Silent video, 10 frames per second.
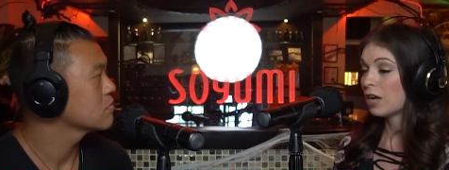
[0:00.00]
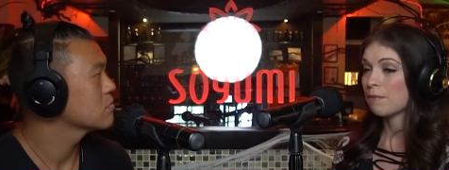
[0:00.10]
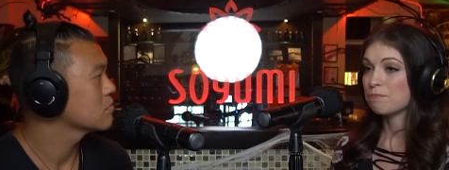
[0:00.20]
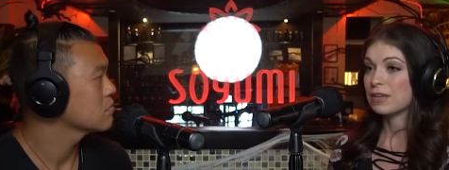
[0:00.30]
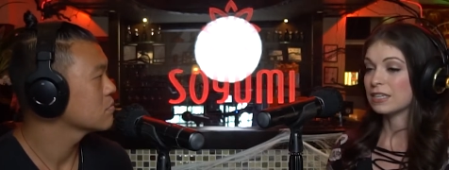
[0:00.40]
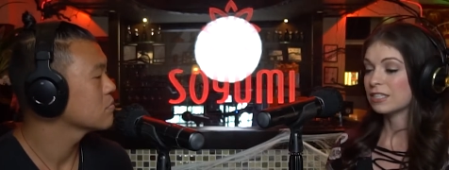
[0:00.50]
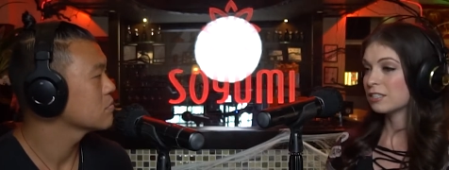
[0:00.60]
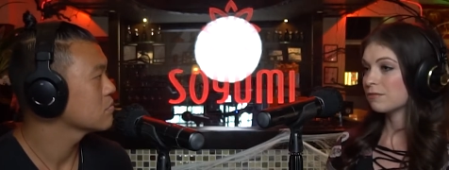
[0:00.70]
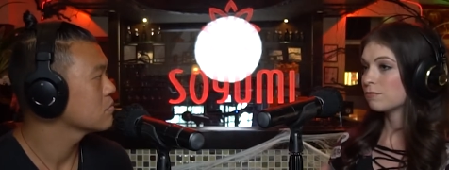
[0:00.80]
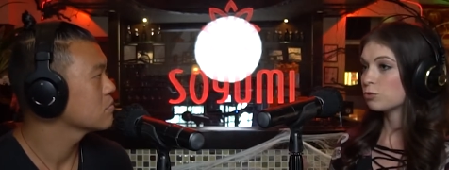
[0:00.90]
Speaker 1: I'm
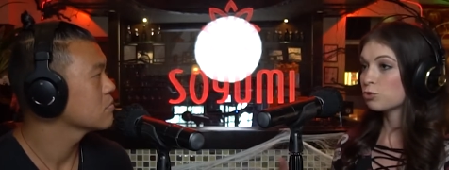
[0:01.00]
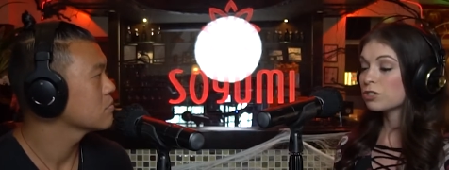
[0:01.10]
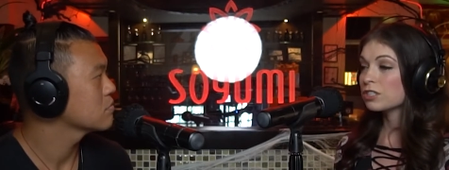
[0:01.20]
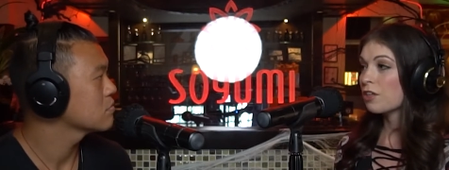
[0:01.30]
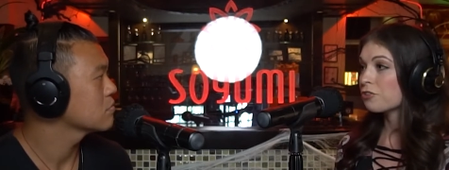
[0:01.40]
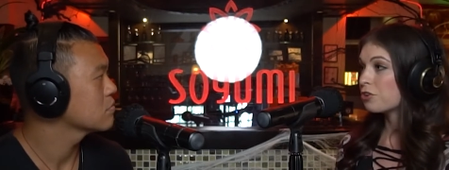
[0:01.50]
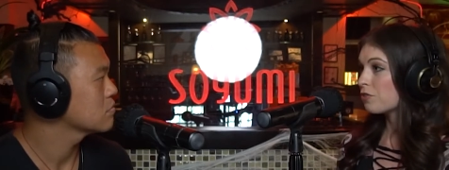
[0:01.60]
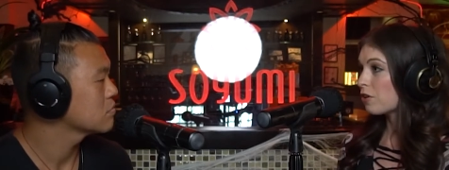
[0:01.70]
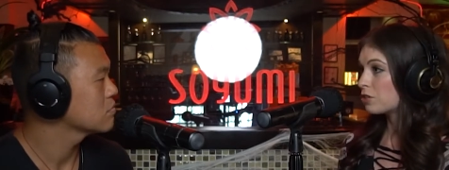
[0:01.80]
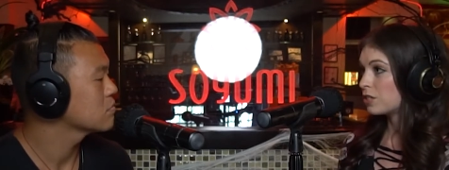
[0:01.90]
Miss Georgia Southern
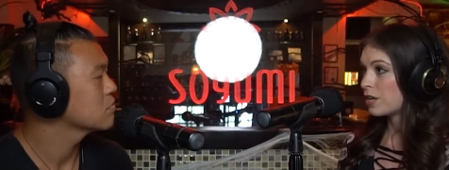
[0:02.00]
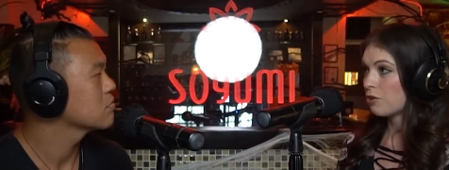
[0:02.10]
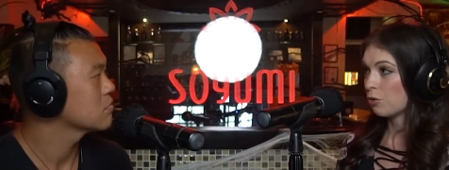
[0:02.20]
University